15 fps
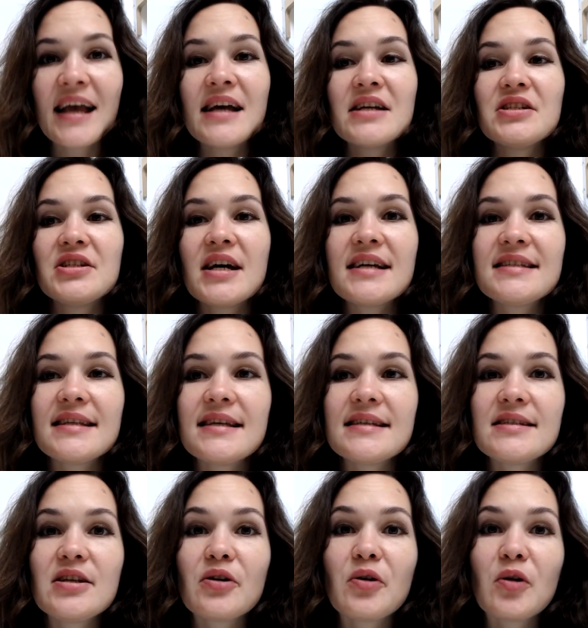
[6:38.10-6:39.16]
Just as you
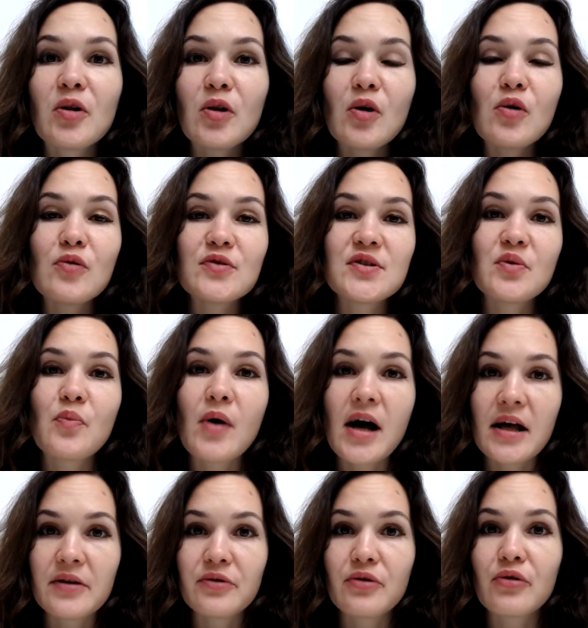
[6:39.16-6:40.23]
close one
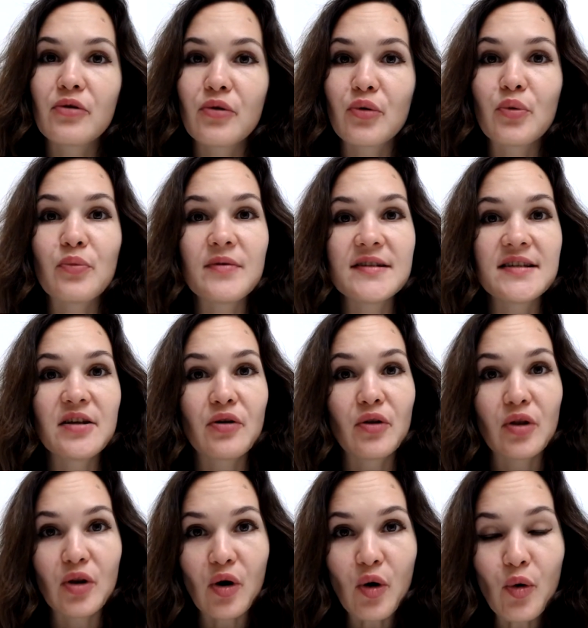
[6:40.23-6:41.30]
door with your
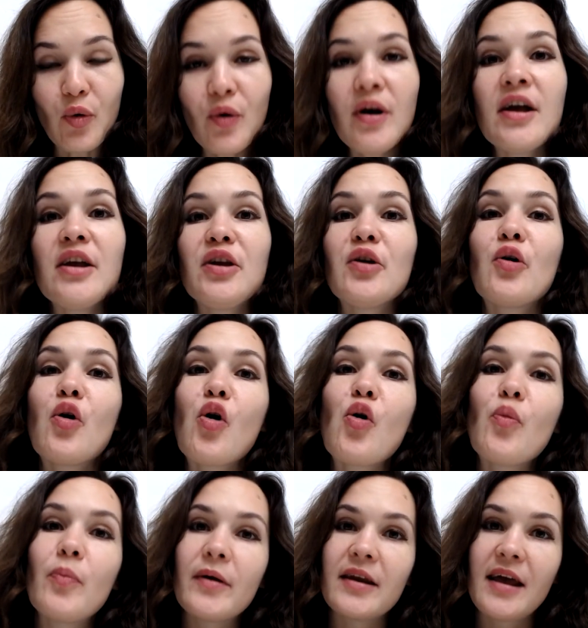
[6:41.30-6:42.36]
no, you
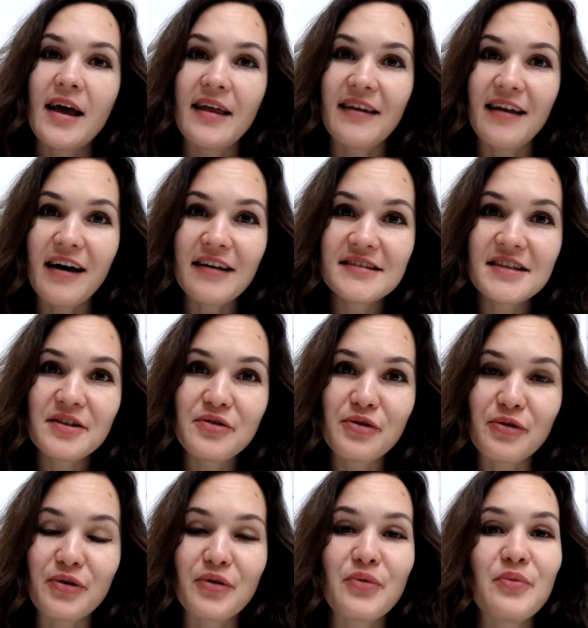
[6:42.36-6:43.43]
open another
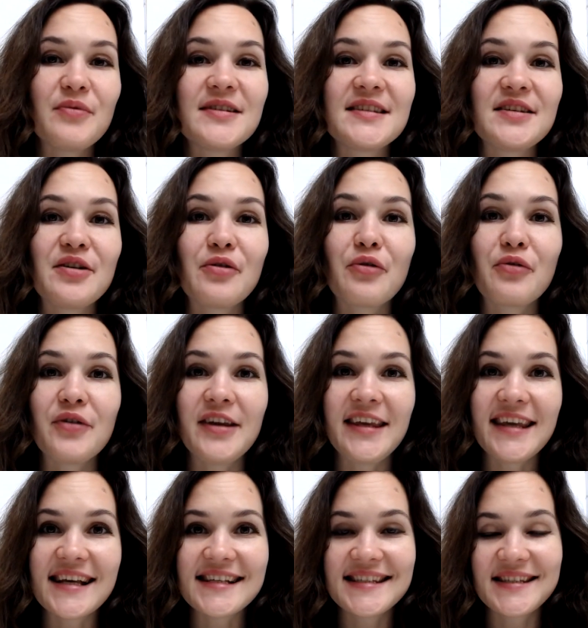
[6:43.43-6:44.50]
door with your
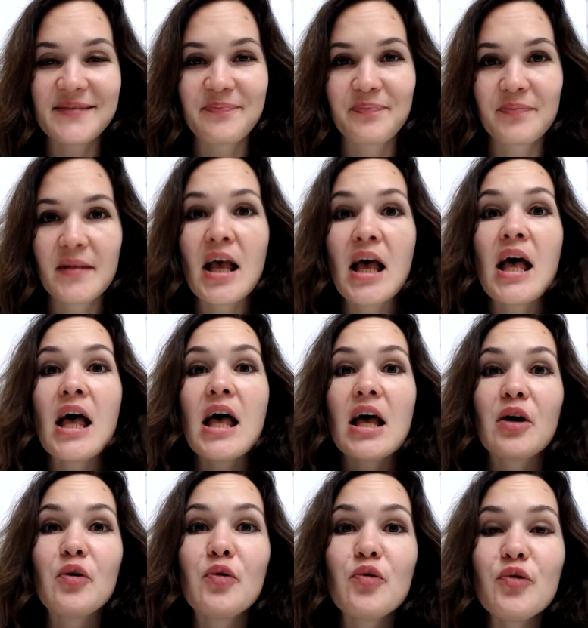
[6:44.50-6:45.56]
yes. A
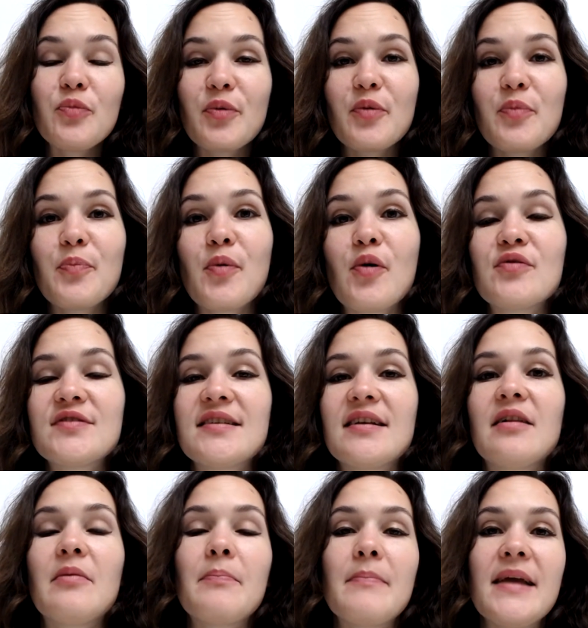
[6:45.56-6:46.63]
good proposal
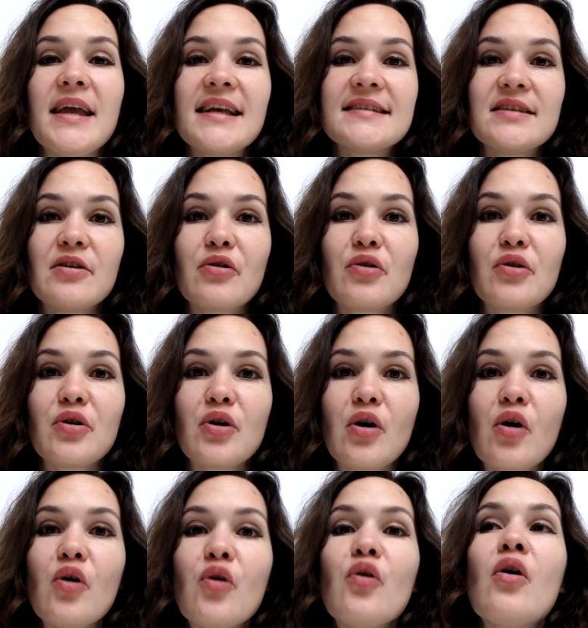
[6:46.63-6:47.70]
makes your
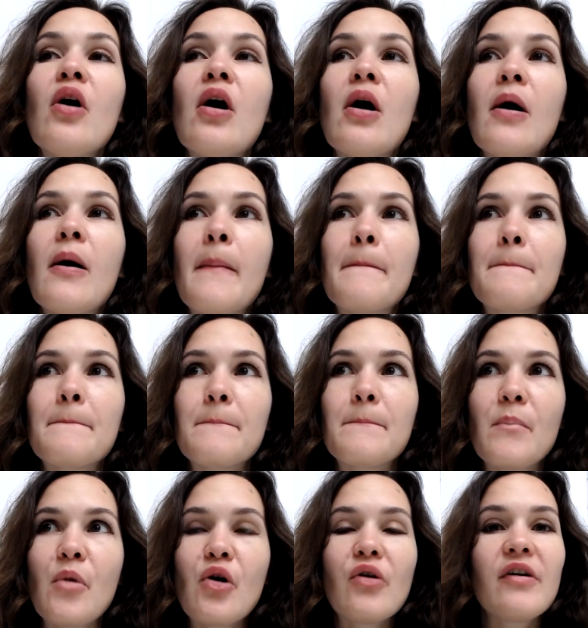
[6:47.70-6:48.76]
no
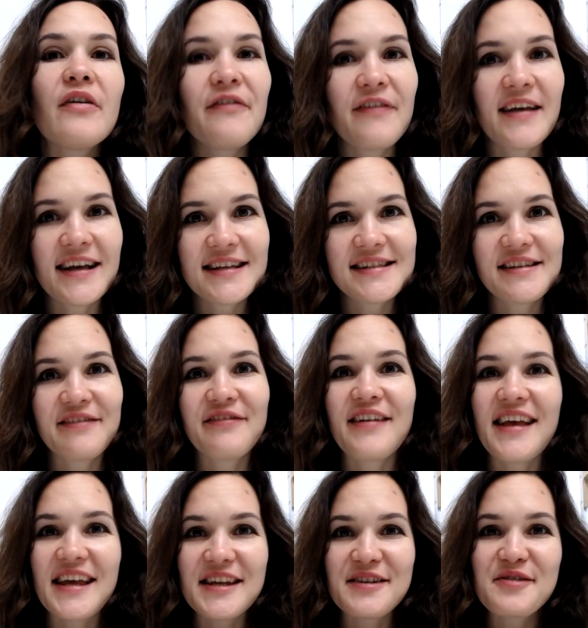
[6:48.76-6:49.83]
more effective
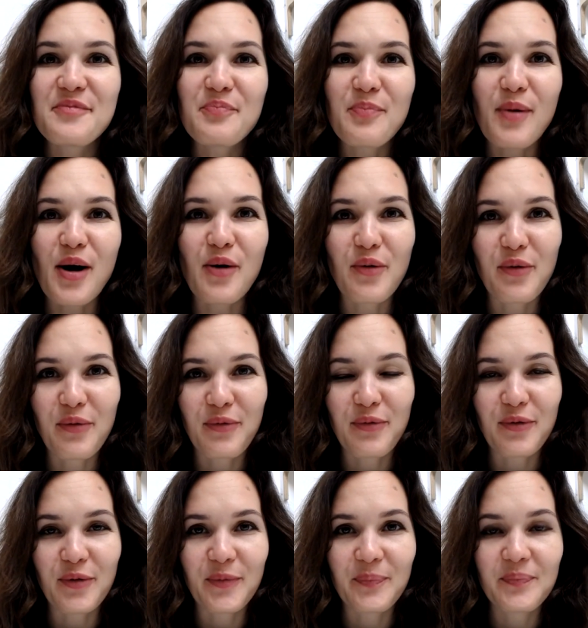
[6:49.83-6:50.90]
and powerful.